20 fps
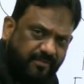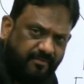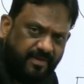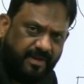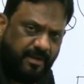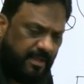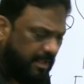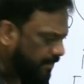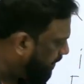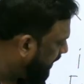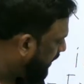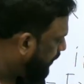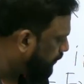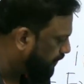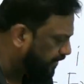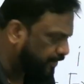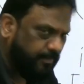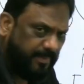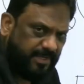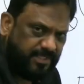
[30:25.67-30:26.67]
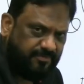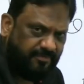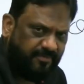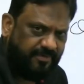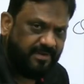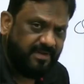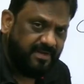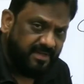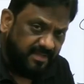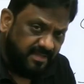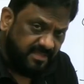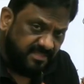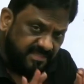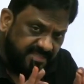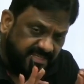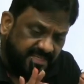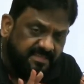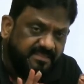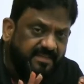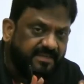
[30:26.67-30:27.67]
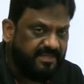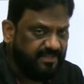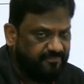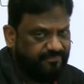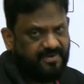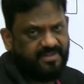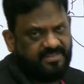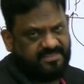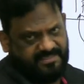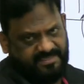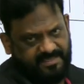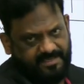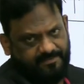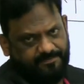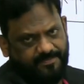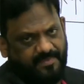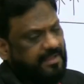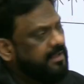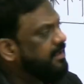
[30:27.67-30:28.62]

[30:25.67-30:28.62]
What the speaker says: V1, P into V2 minus V1. See the difference here.